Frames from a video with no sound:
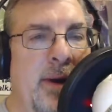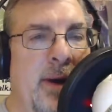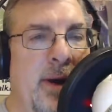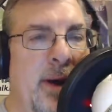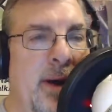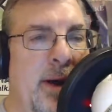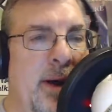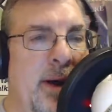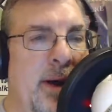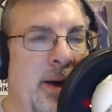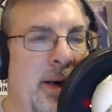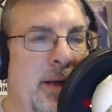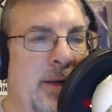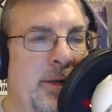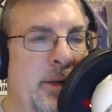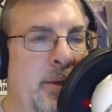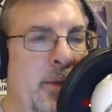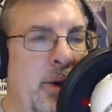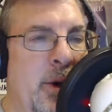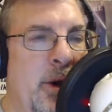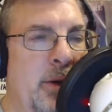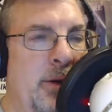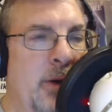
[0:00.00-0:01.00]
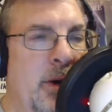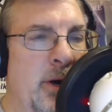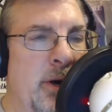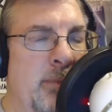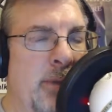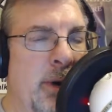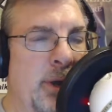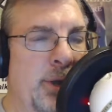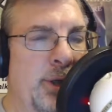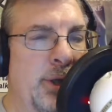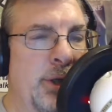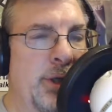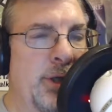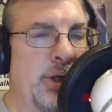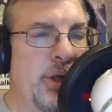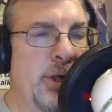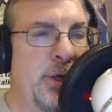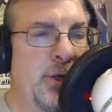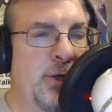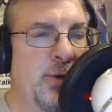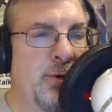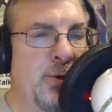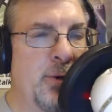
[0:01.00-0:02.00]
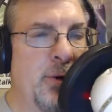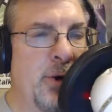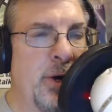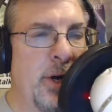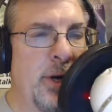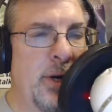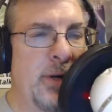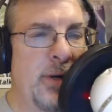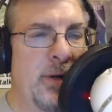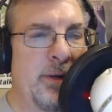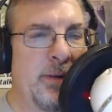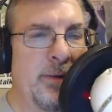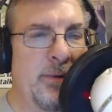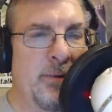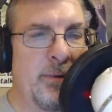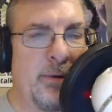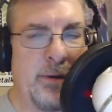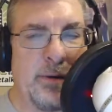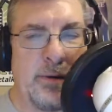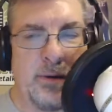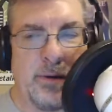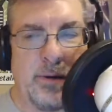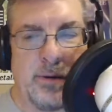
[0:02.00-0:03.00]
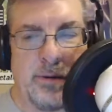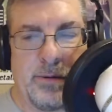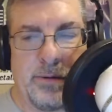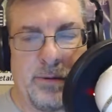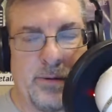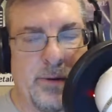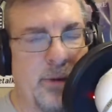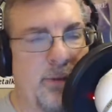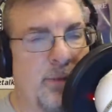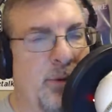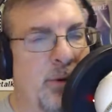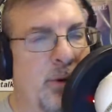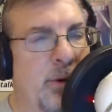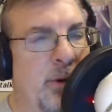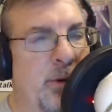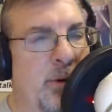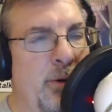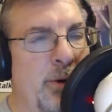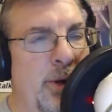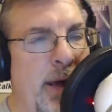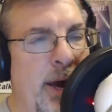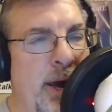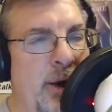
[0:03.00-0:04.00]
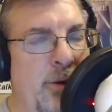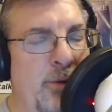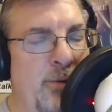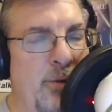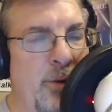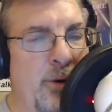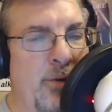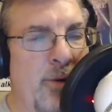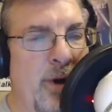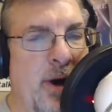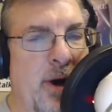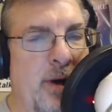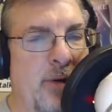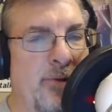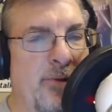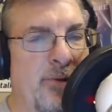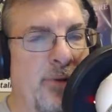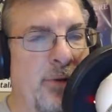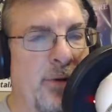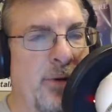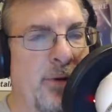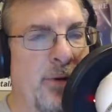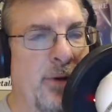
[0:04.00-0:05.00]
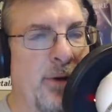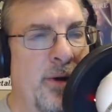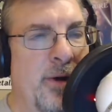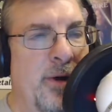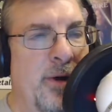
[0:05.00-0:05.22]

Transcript: He's going to be on talking about GC Droid. So we're going to go the Android route for